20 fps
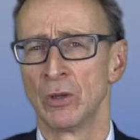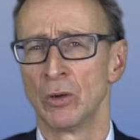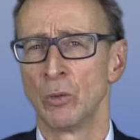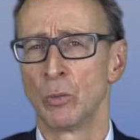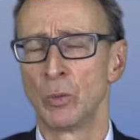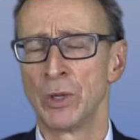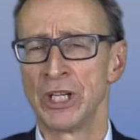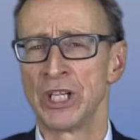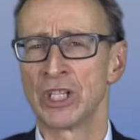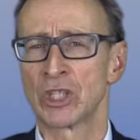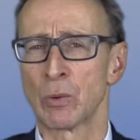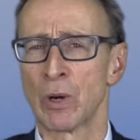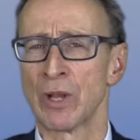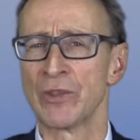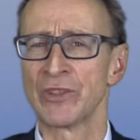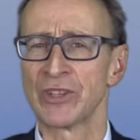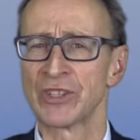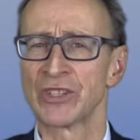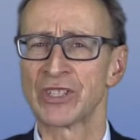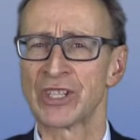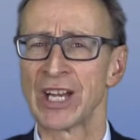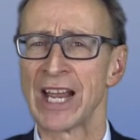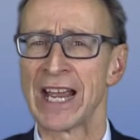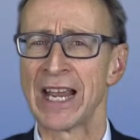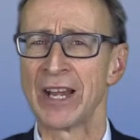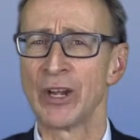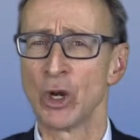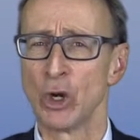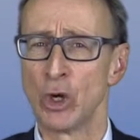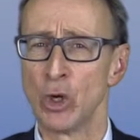We need to
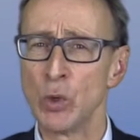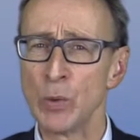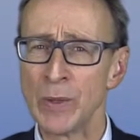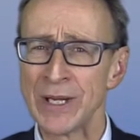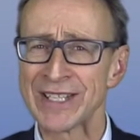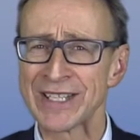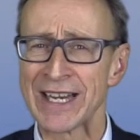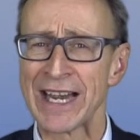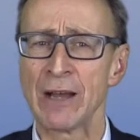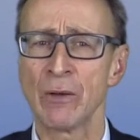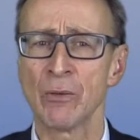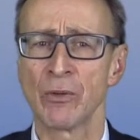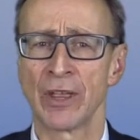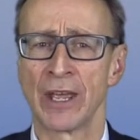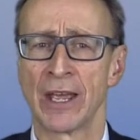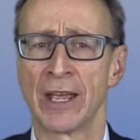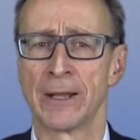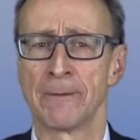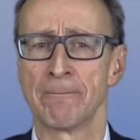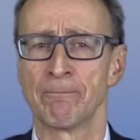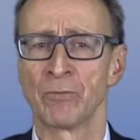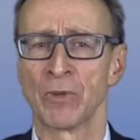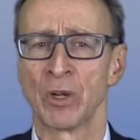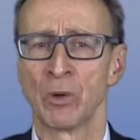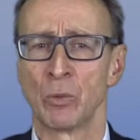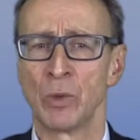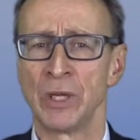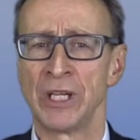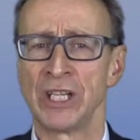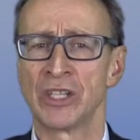understand who is out there.
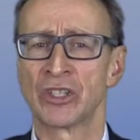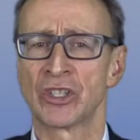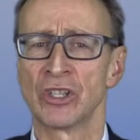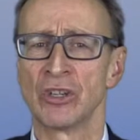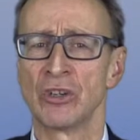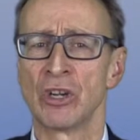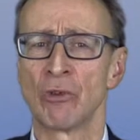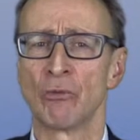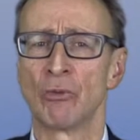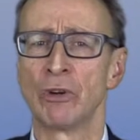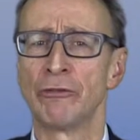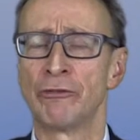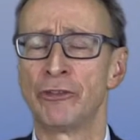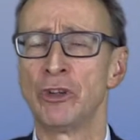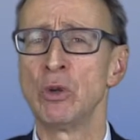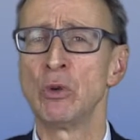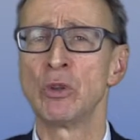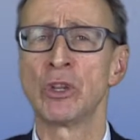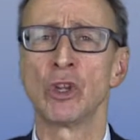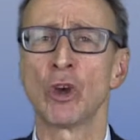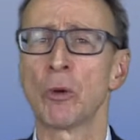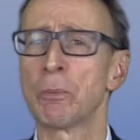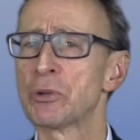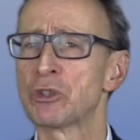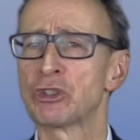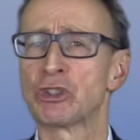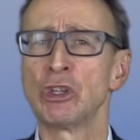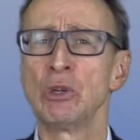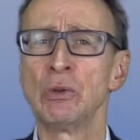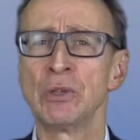We need to review the
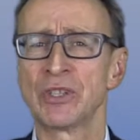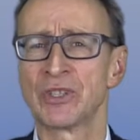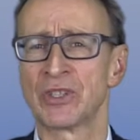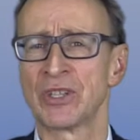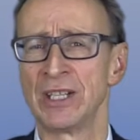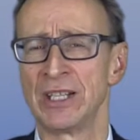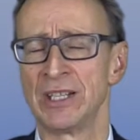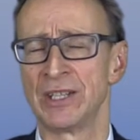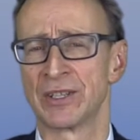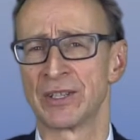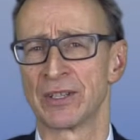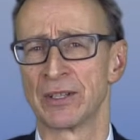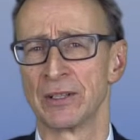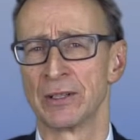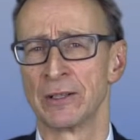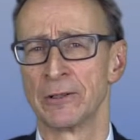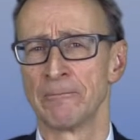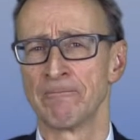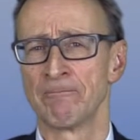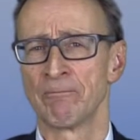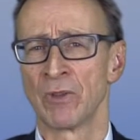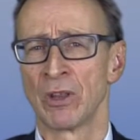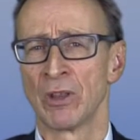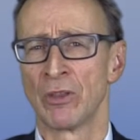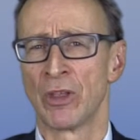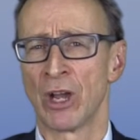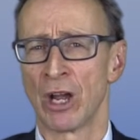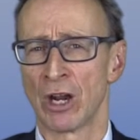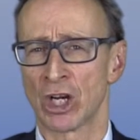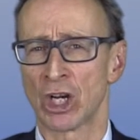opportunities
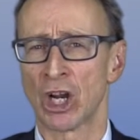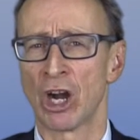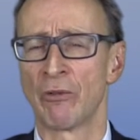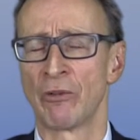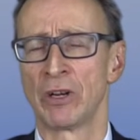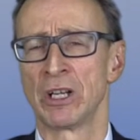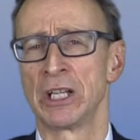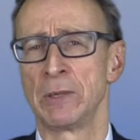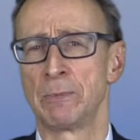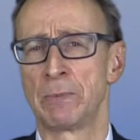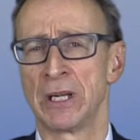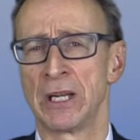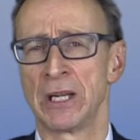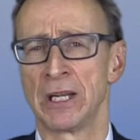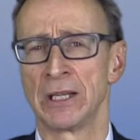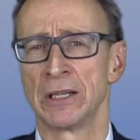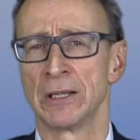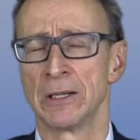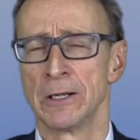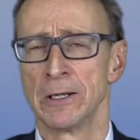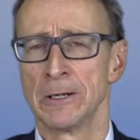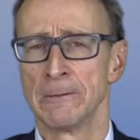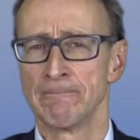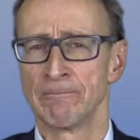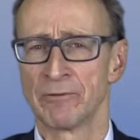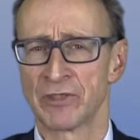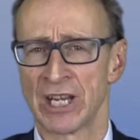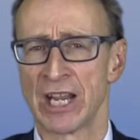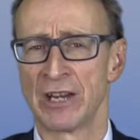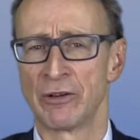that are currently being
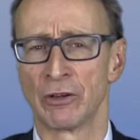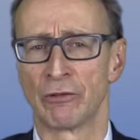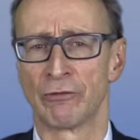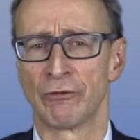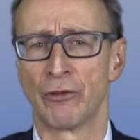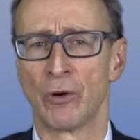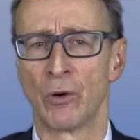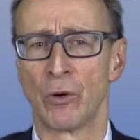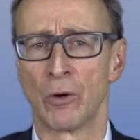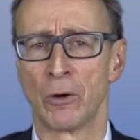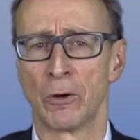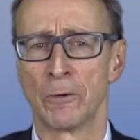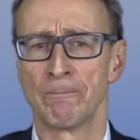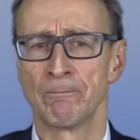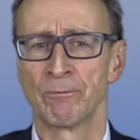tendered for.